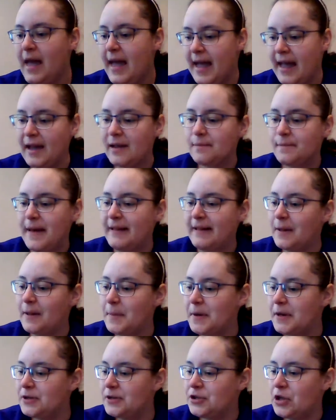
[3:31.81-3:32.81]
Aunt Bella
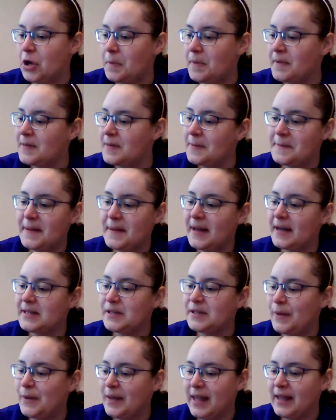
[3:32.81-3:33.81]
pushed open the big
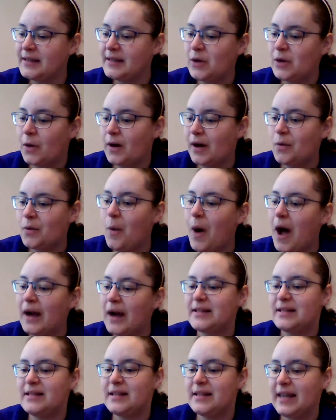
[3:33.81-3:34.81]
swinging door and
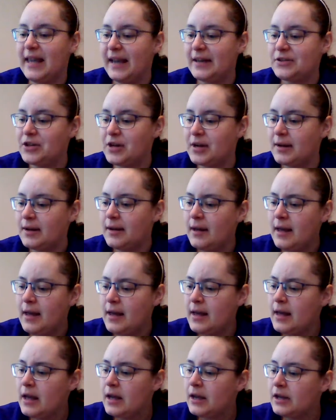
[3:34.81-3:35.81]
walked into the kitchen.
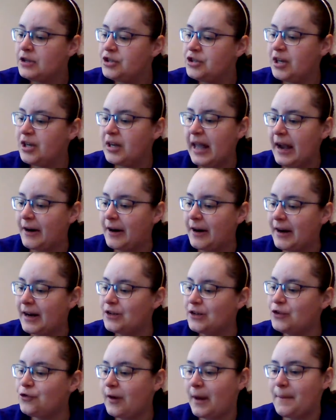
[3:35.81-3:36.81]
She carried a
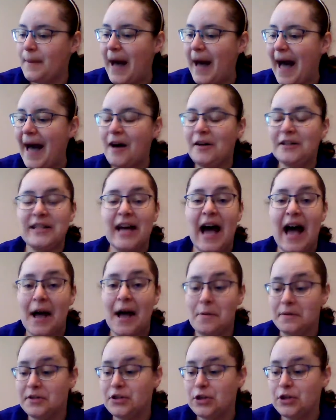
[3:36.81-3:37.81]
tray piled
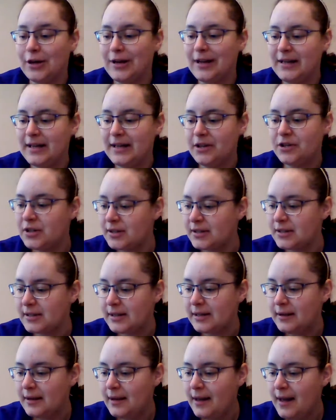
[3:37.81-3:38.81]
high with dirty
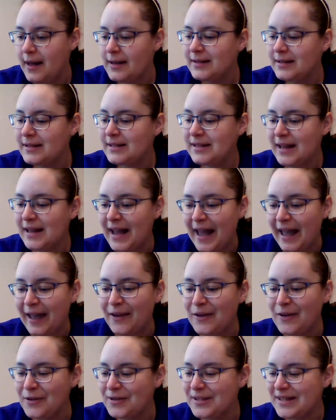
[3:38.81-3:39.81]
dishes. Say,
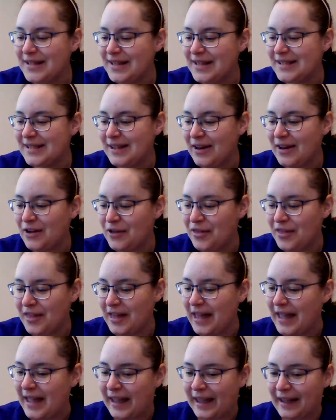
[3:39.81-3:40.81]
who's this little
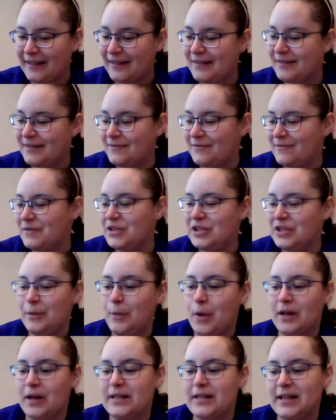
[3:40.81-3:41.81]
thing? She
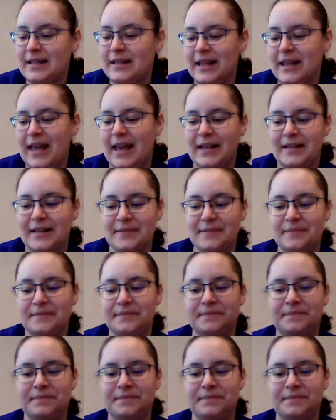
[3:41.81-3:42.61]
pointed at the kitten.